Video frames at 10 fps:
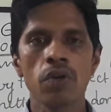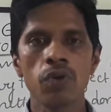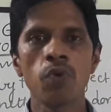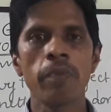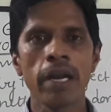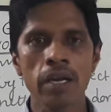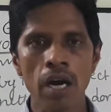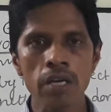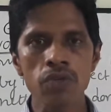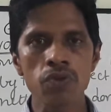not to
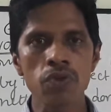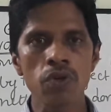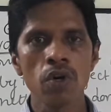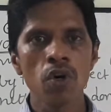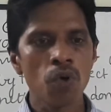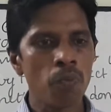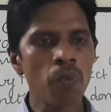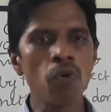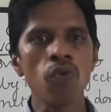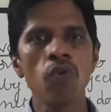move
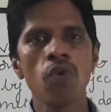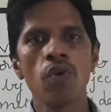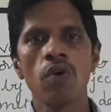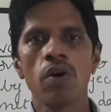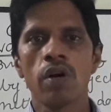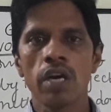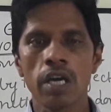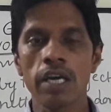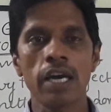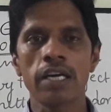here and
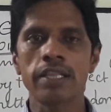there.